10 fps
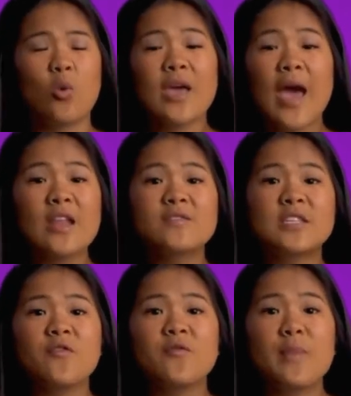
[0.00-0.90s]
What kind of
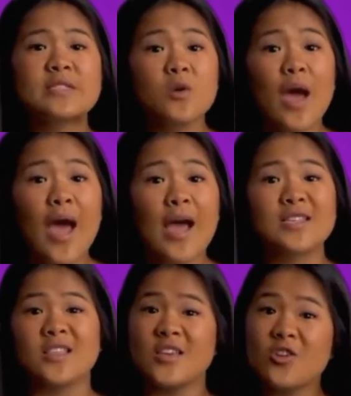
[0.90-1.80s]
stuff makes you
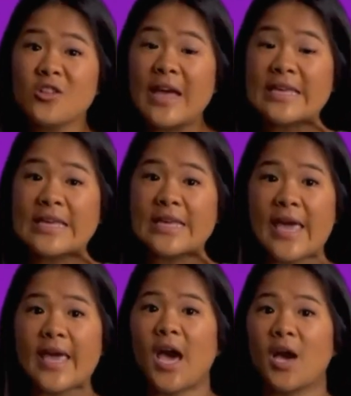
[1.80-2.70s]
act a little like King
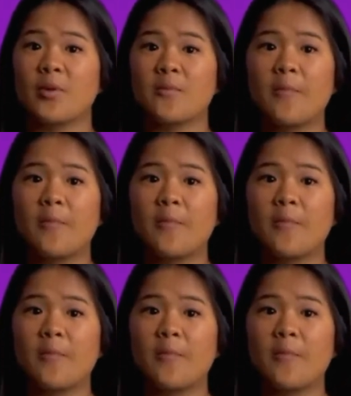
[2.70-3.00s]
Ahab?